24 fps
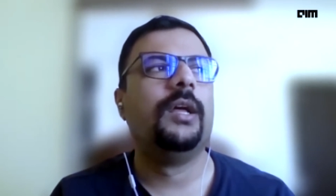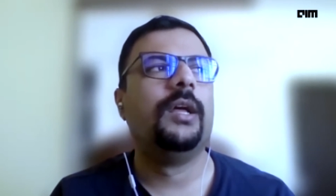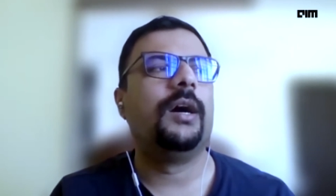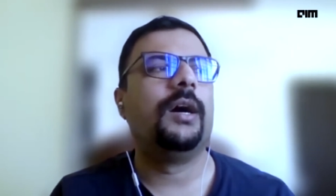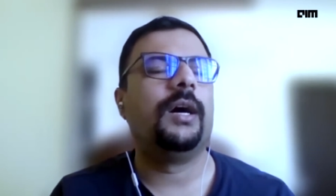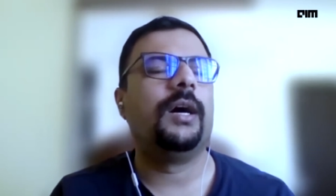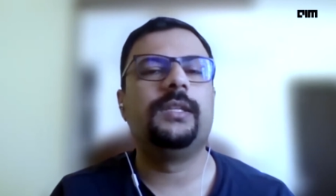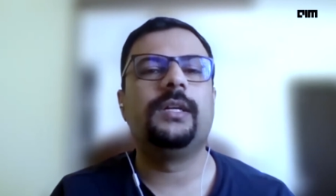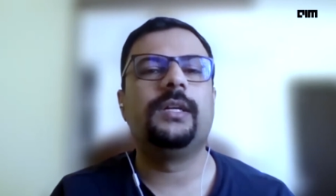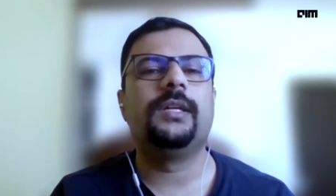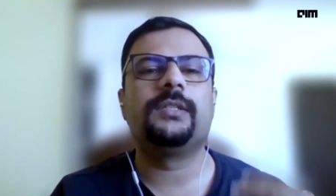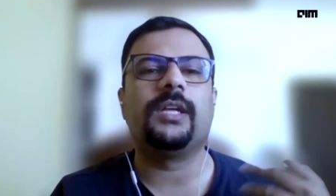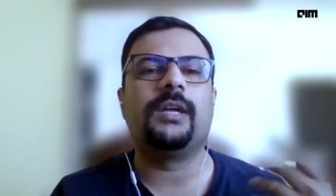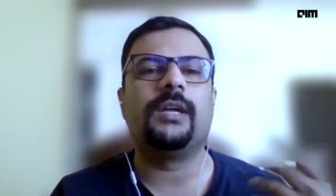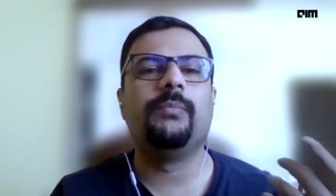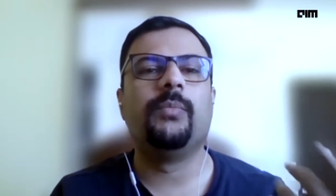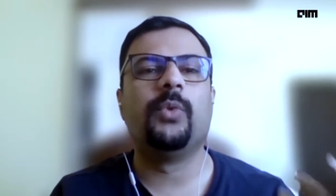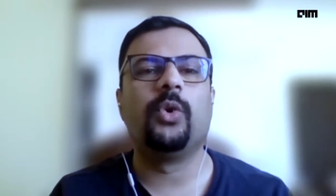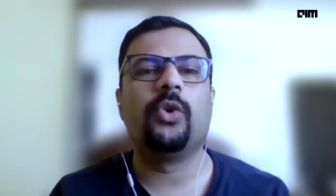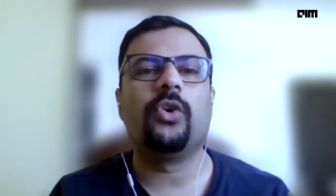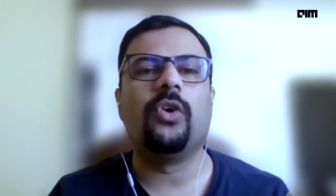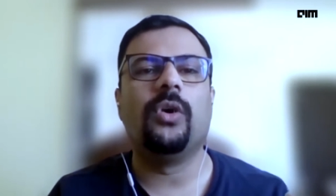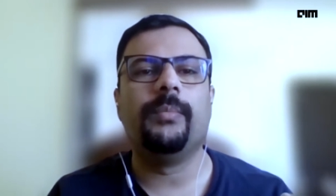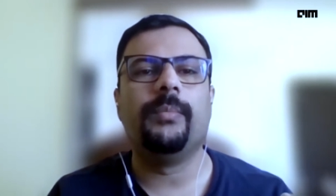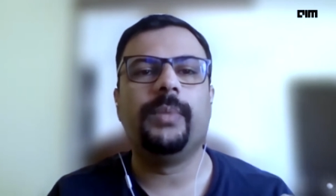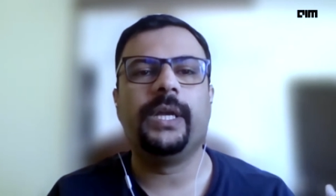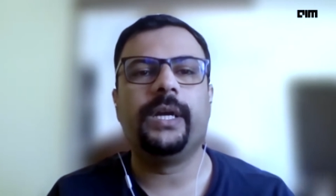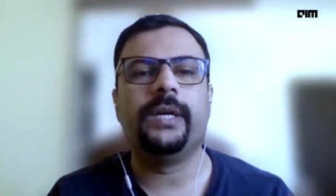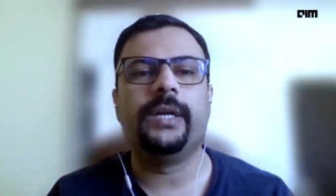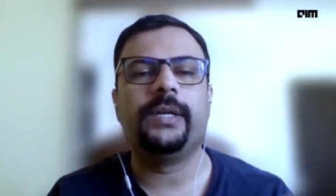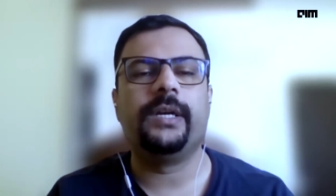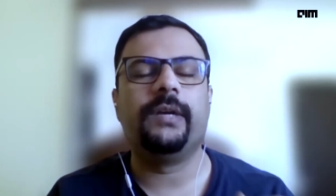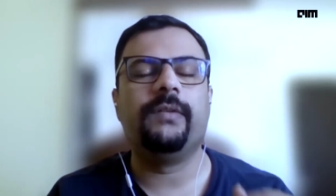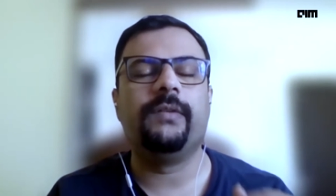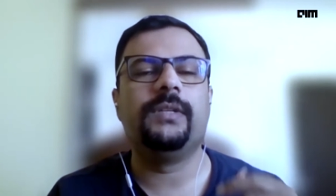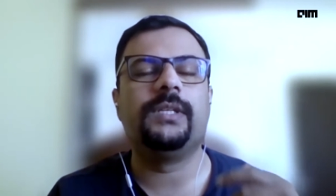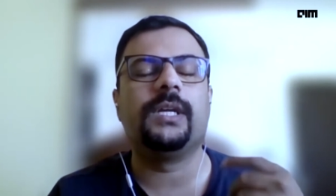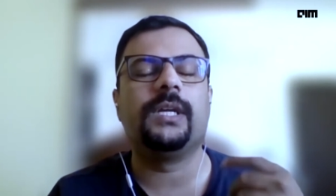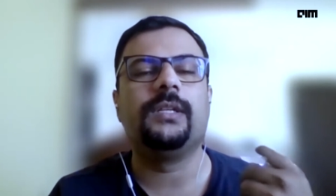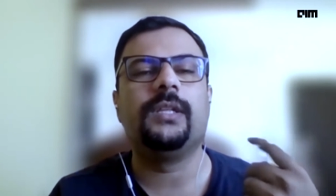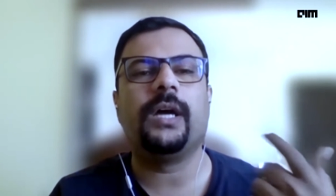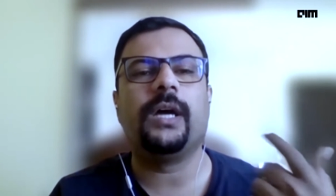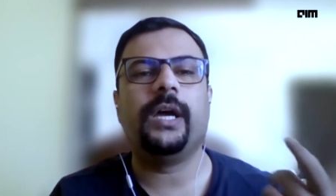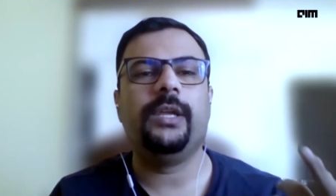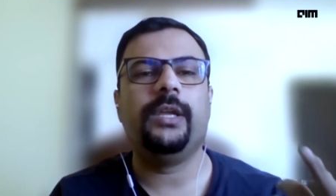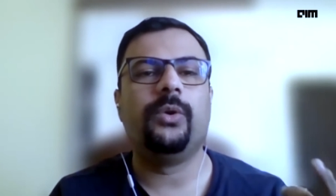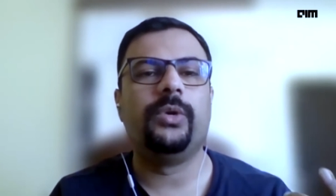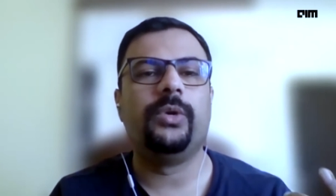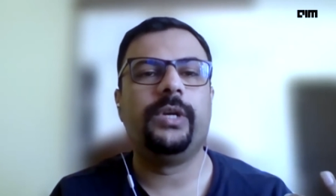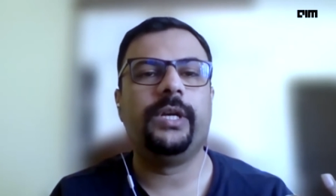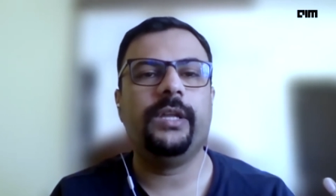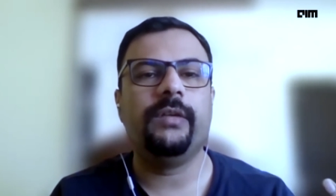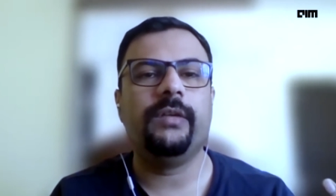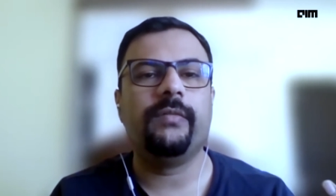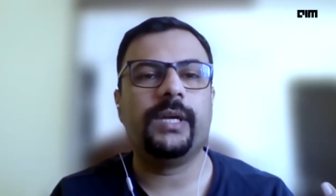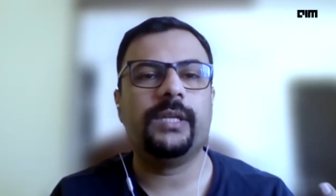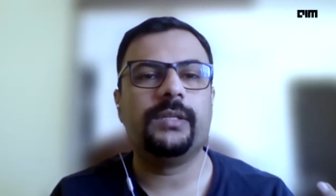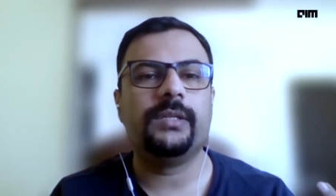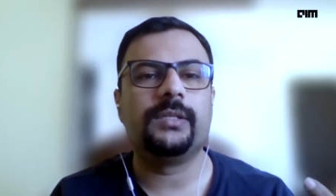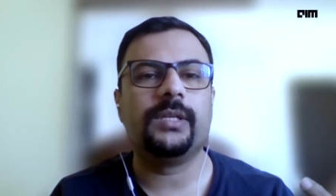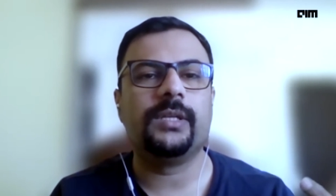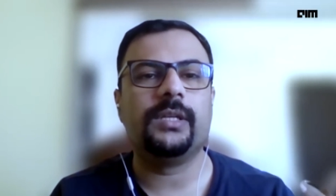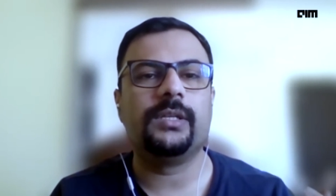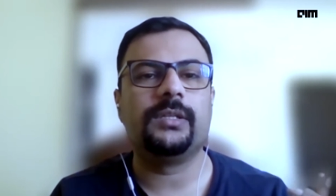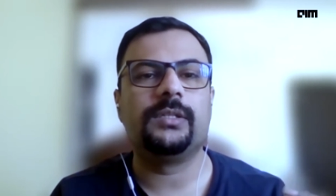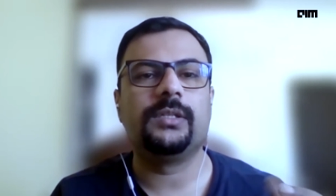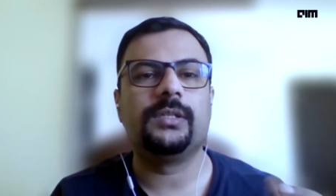Others are more complicated, which are the IoT devices,